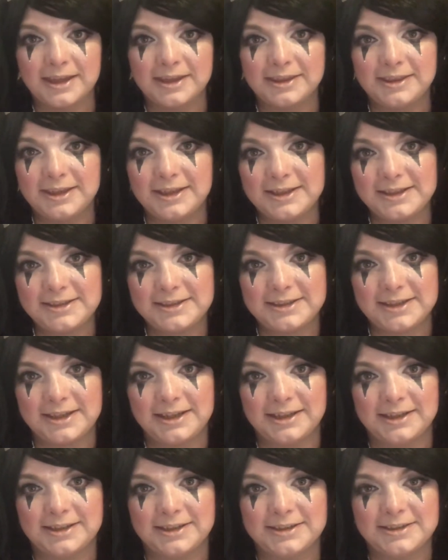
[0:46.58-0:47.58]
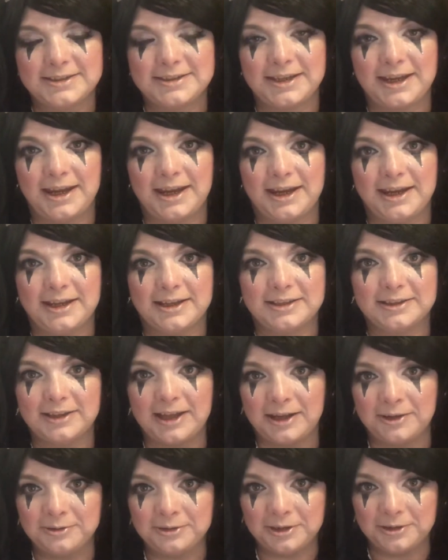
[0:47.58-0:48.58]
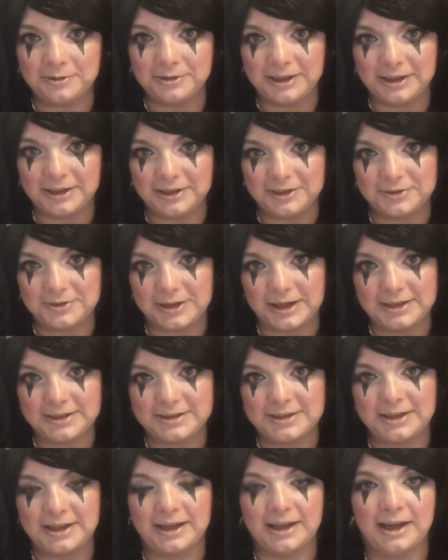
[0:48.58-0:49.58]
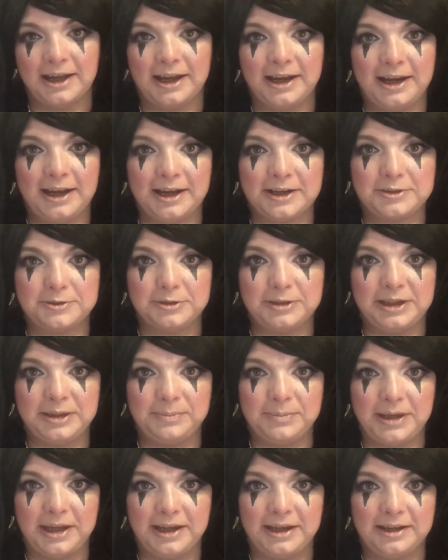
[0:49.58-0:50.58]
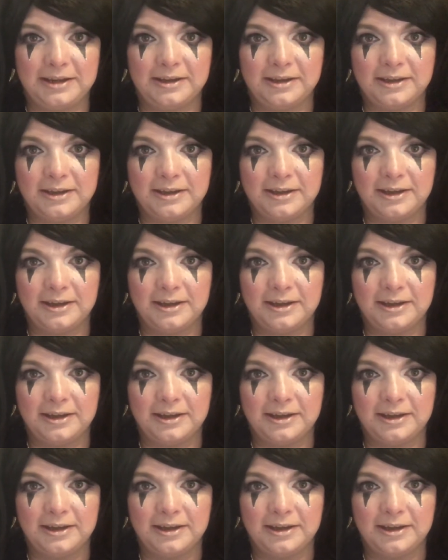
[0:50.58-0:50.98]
This is a clown Lolita dress that I actually made